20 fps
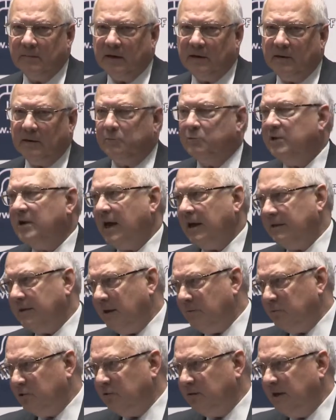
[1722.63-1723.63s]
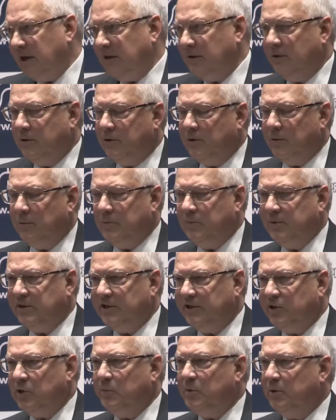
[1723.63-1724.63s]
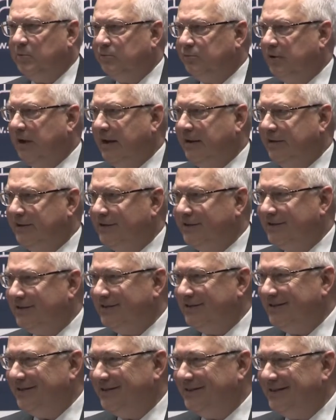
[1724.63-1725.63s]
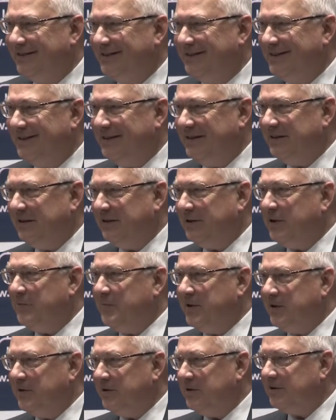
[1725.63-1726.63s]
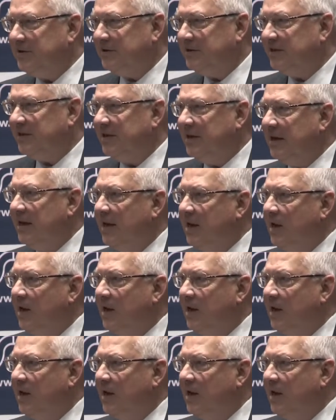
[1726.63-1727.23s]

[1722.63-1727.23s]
I would like them to get the Peace Nobel Prize in the coming years.